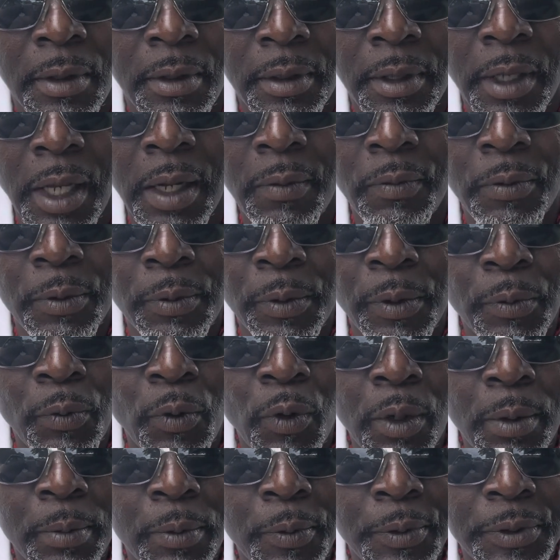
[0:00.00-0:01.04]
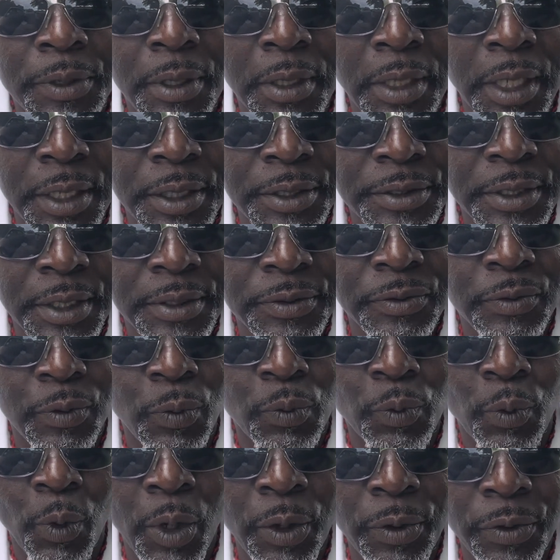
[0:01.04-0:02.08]
God will reward me with the ladies that's
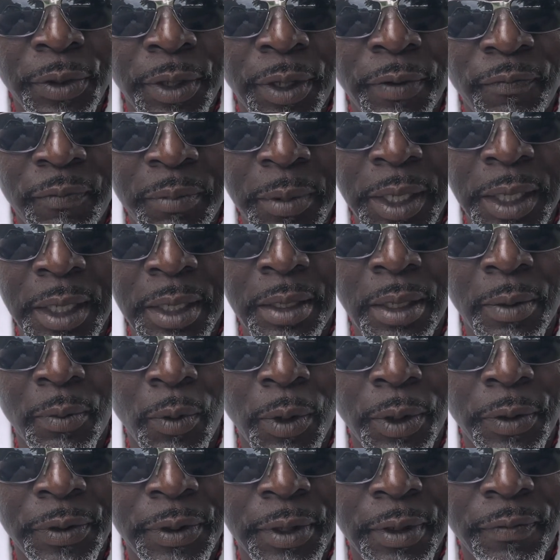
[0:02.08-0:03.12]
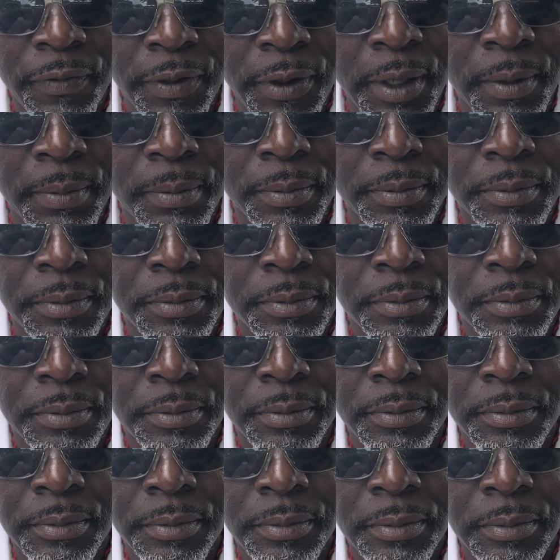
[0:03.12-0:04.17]
worthy of me and I'm worthy of them.
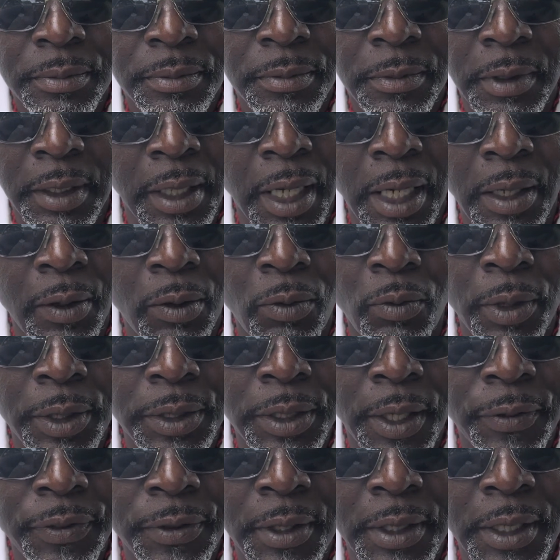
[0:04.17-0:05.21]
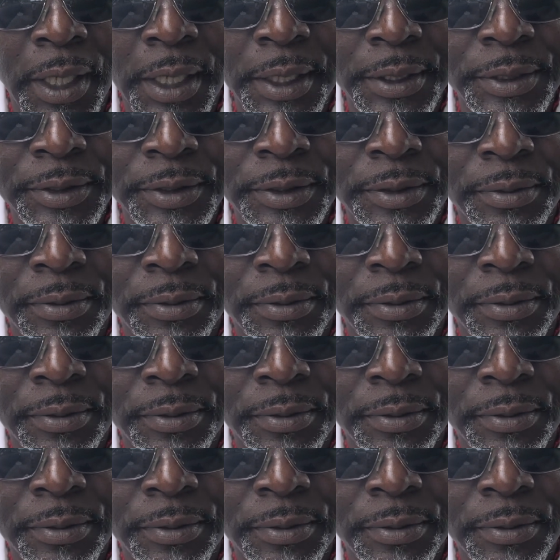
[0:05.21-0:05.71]
And I don't want nothing less.